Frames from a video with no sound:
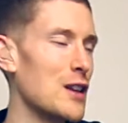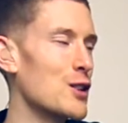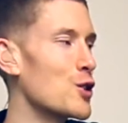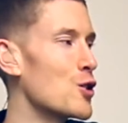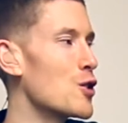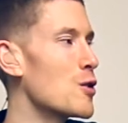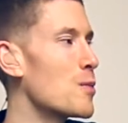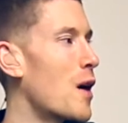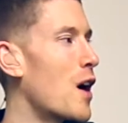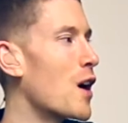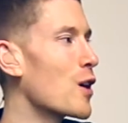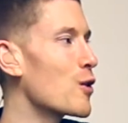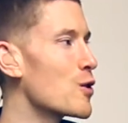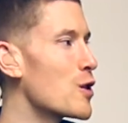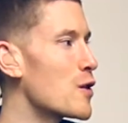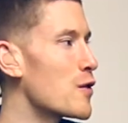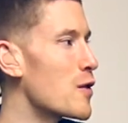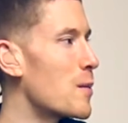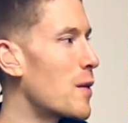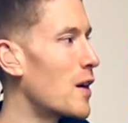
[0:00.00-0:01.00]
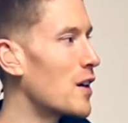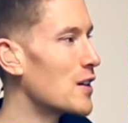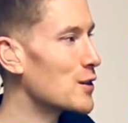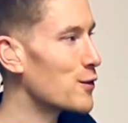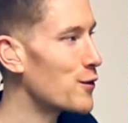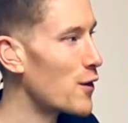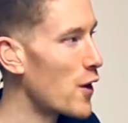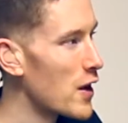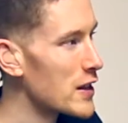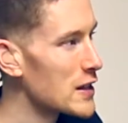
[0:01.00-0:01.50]
2-bar groove in bars
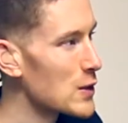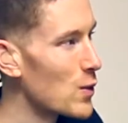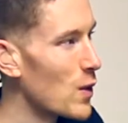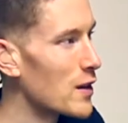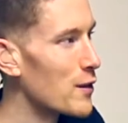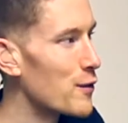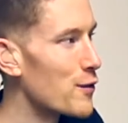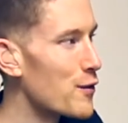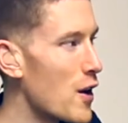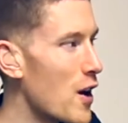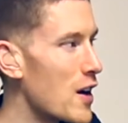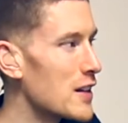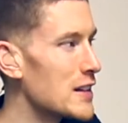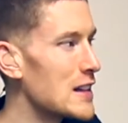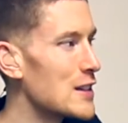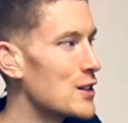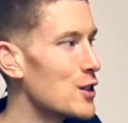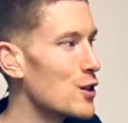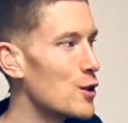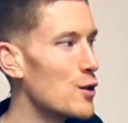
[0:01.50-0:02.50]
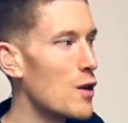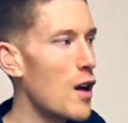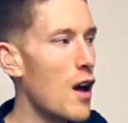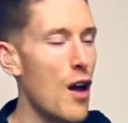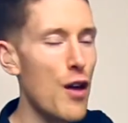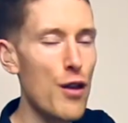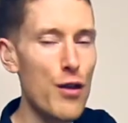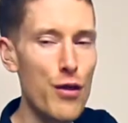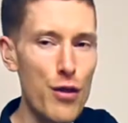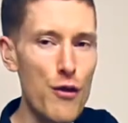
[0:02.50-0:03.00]
31 and 32
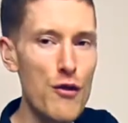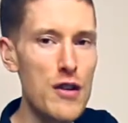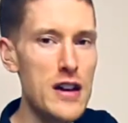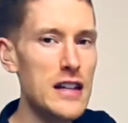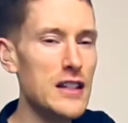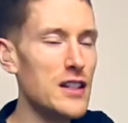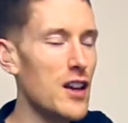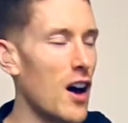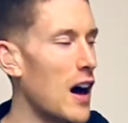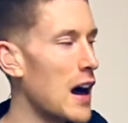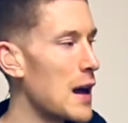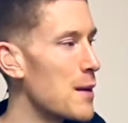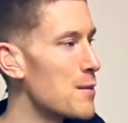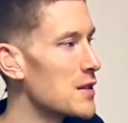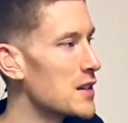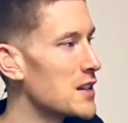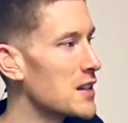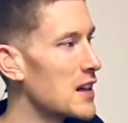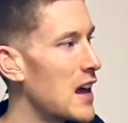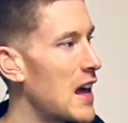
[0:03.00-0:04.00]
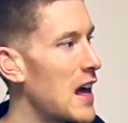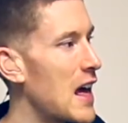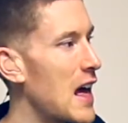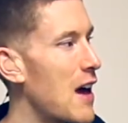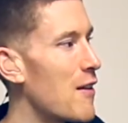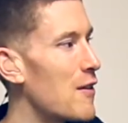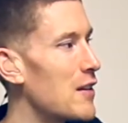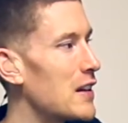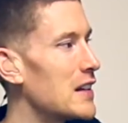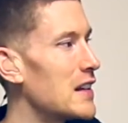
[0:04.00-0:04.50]
3 times.
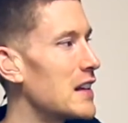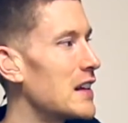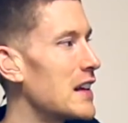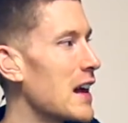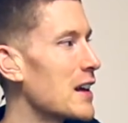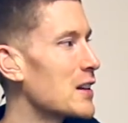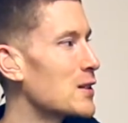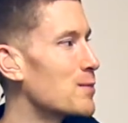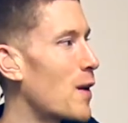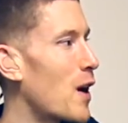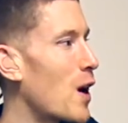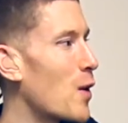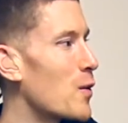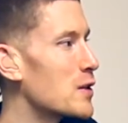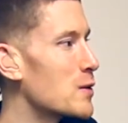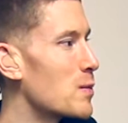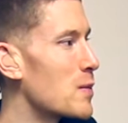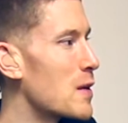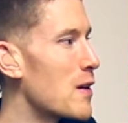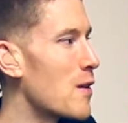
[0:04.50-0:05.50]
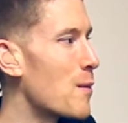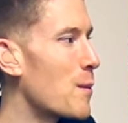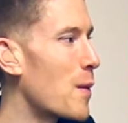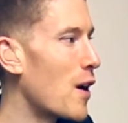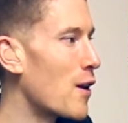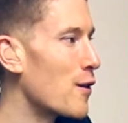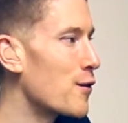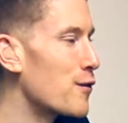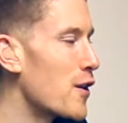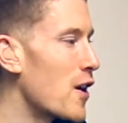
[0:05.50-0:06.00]
And then in the next bar, which would be
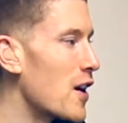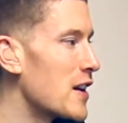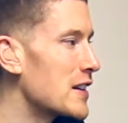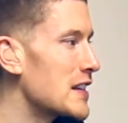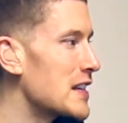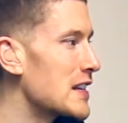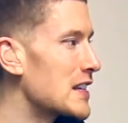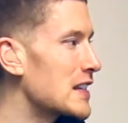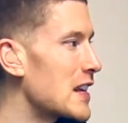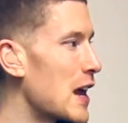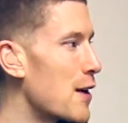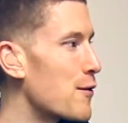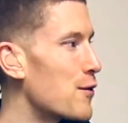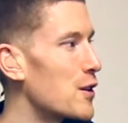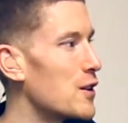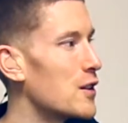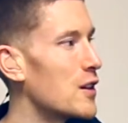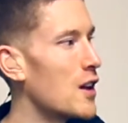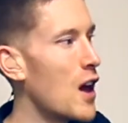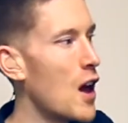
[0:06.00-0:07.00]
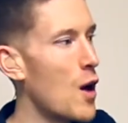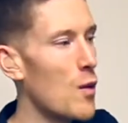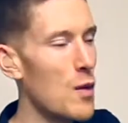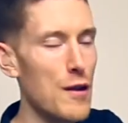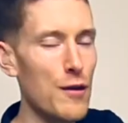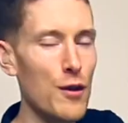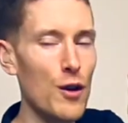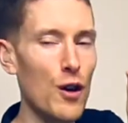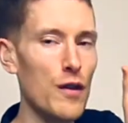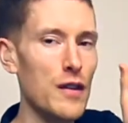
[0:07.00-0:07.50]
bar 37,
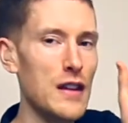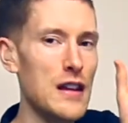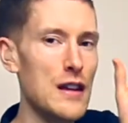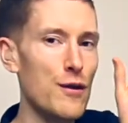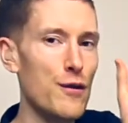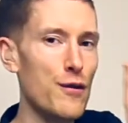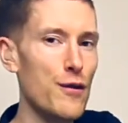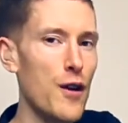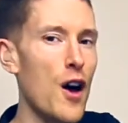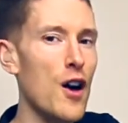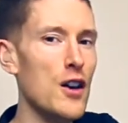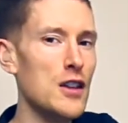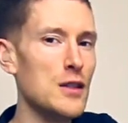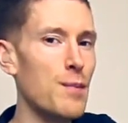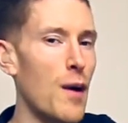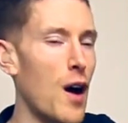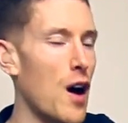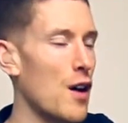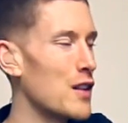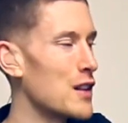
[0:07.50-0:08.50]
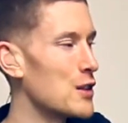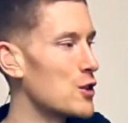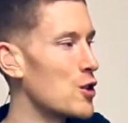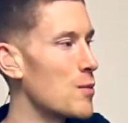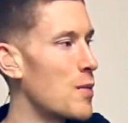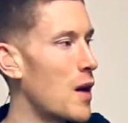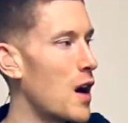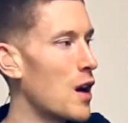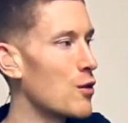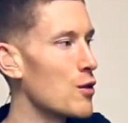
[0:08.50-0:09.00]
we've got the first bar of the
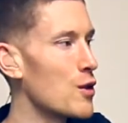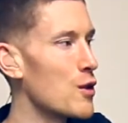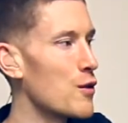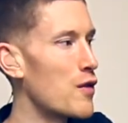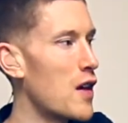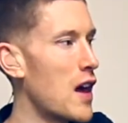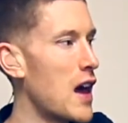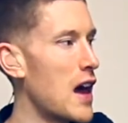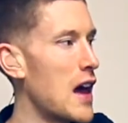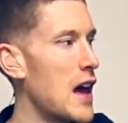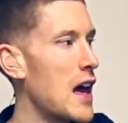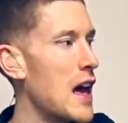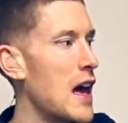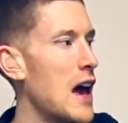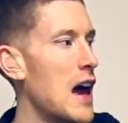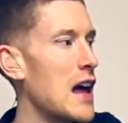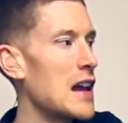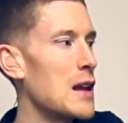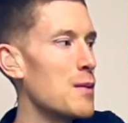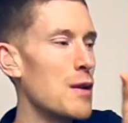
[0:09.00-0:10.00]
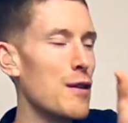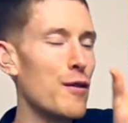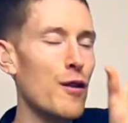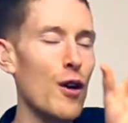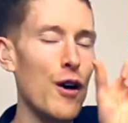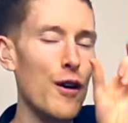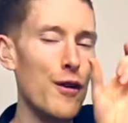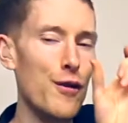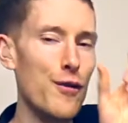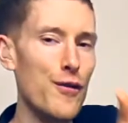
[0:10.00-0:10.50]
2-bar groove there, and then we've
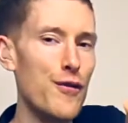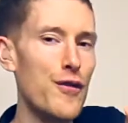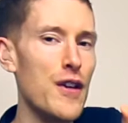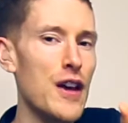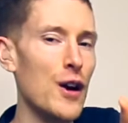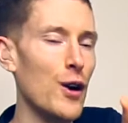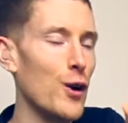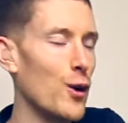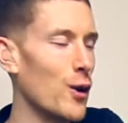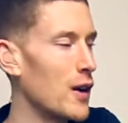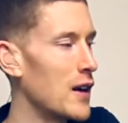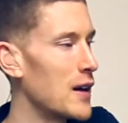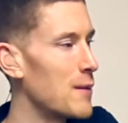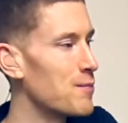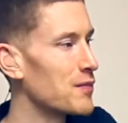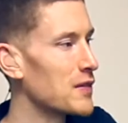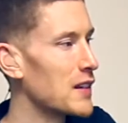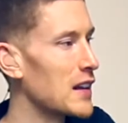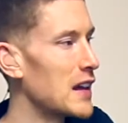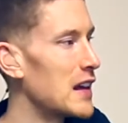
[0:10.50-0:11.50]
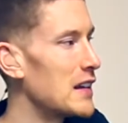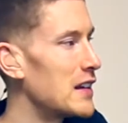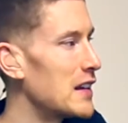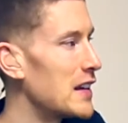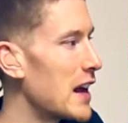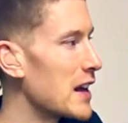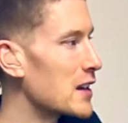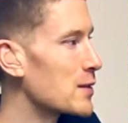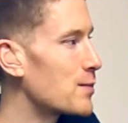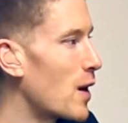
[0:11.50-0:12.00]
got a fill in the
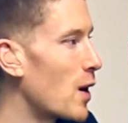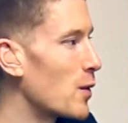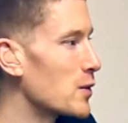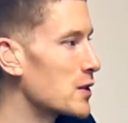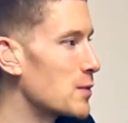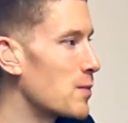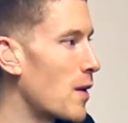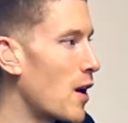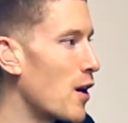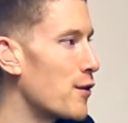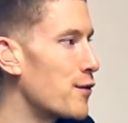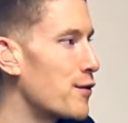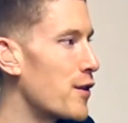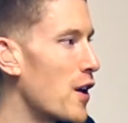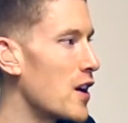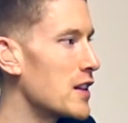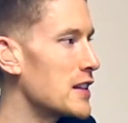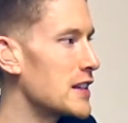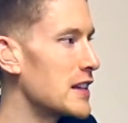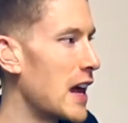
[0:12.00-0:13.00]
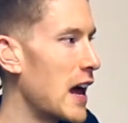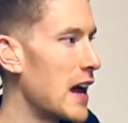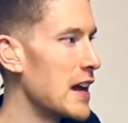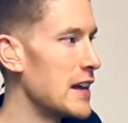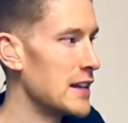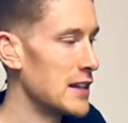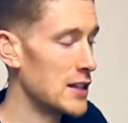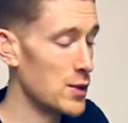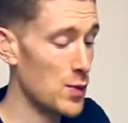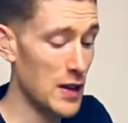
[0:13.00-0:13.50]
next bar, which is bar
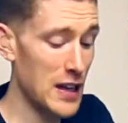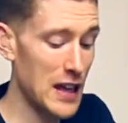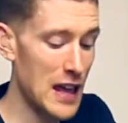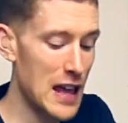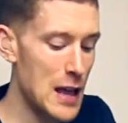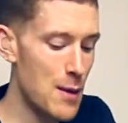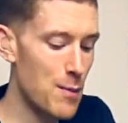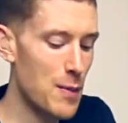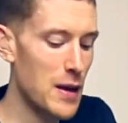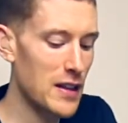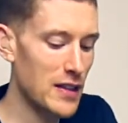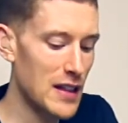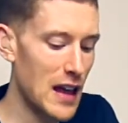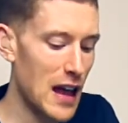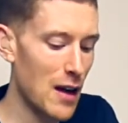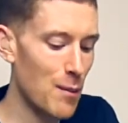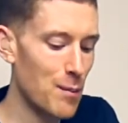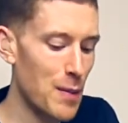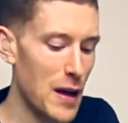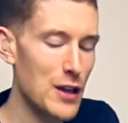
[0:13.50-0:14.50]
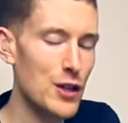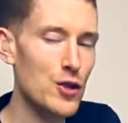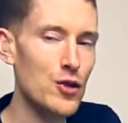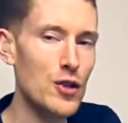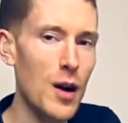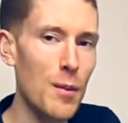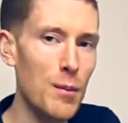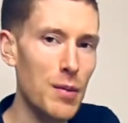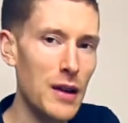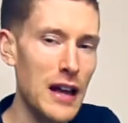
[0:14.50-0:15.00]
38. So we're keeping that bass
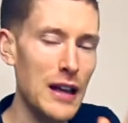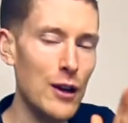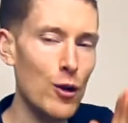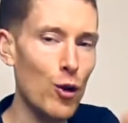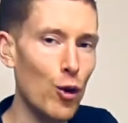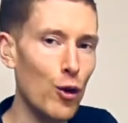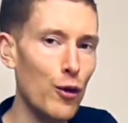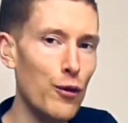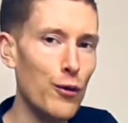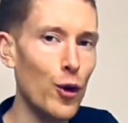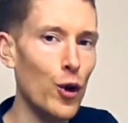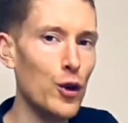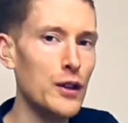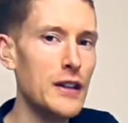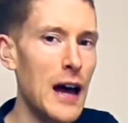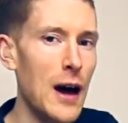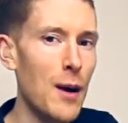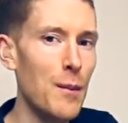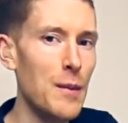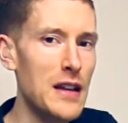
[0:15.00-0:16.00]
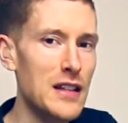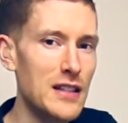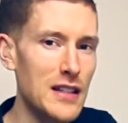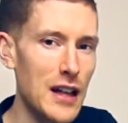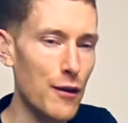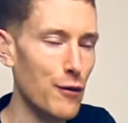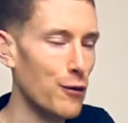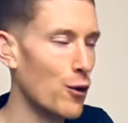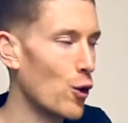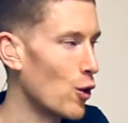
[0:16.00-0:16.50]
drum playing all 4 downbeats,
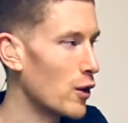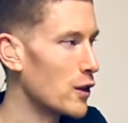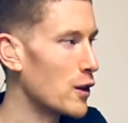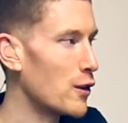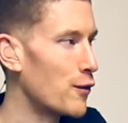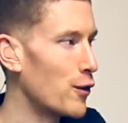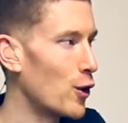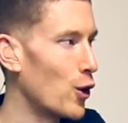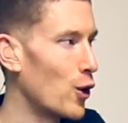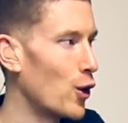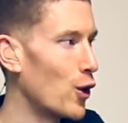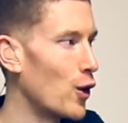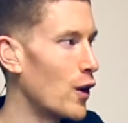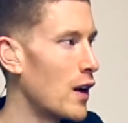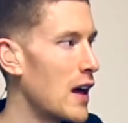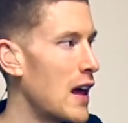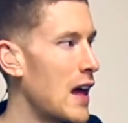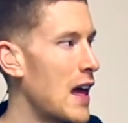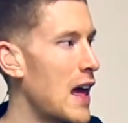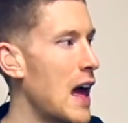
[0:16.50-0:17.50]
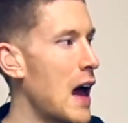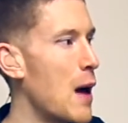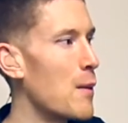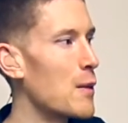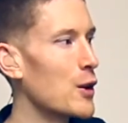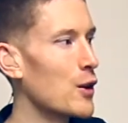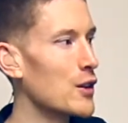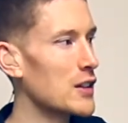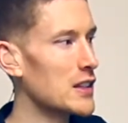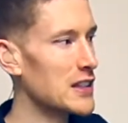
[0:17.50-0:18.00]
that 4 on the floor, and
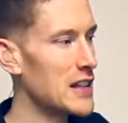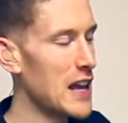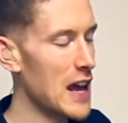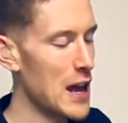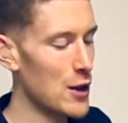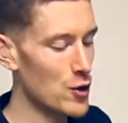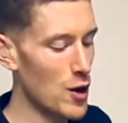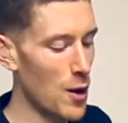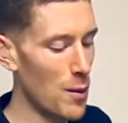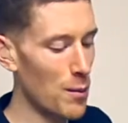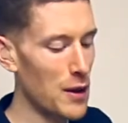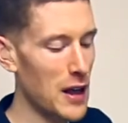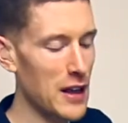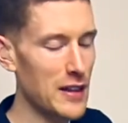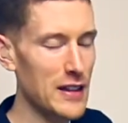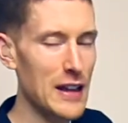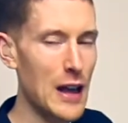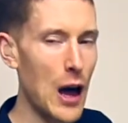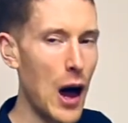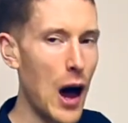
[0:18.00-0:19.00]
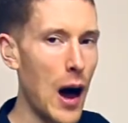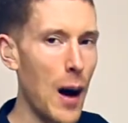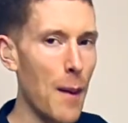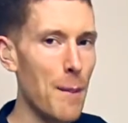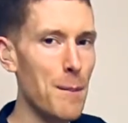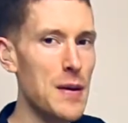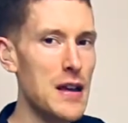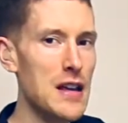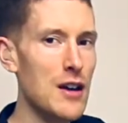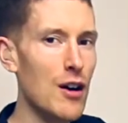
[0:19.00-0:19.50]
we've got snare drum playing the
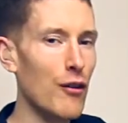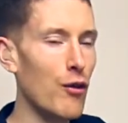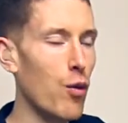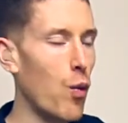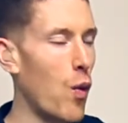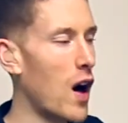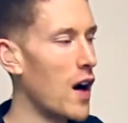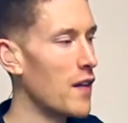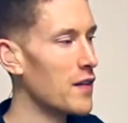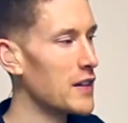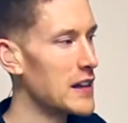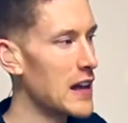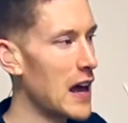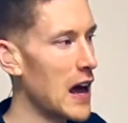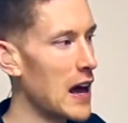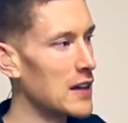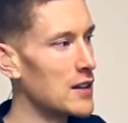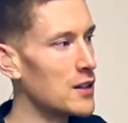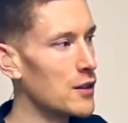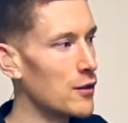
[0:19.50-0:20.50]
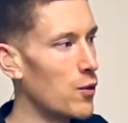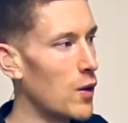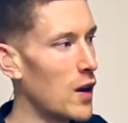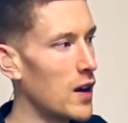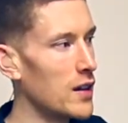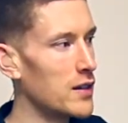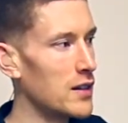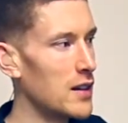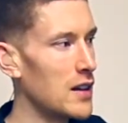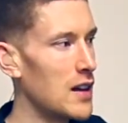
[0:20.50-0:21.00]
upbeat of 1, the and of
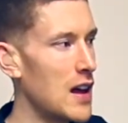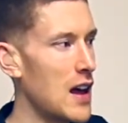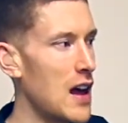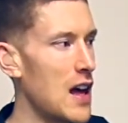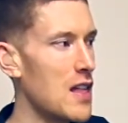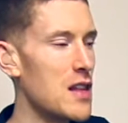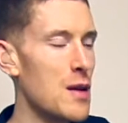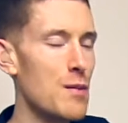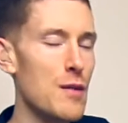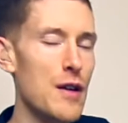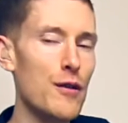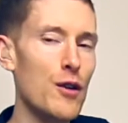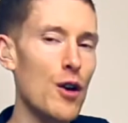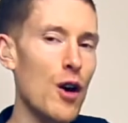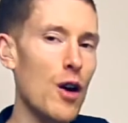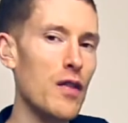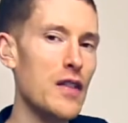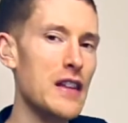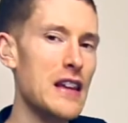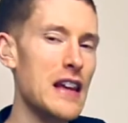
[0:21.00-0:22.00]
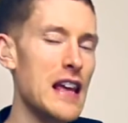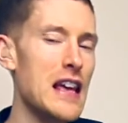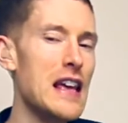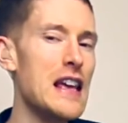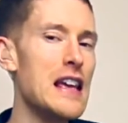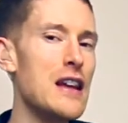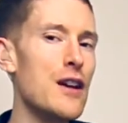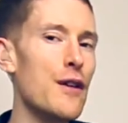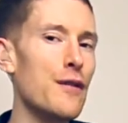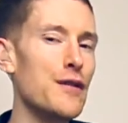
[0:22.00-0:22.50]
1. Then we've got the
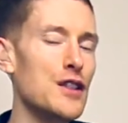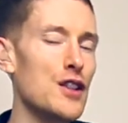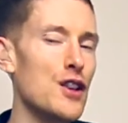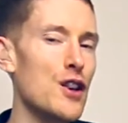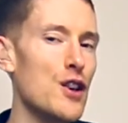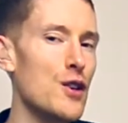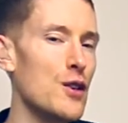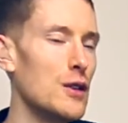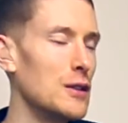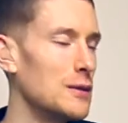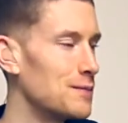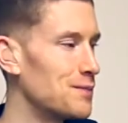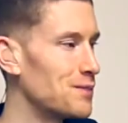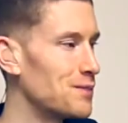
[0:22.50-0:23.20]
E of 2,